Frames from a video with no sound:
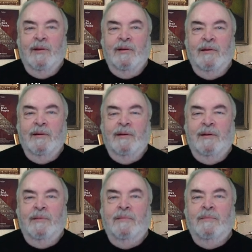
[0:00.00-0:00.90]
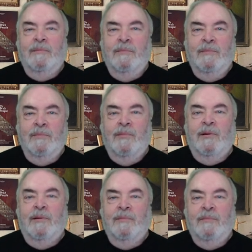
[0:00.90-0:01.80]

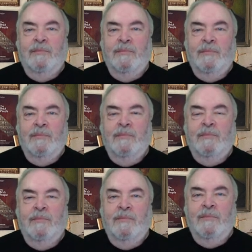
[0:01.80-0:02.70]
(silent)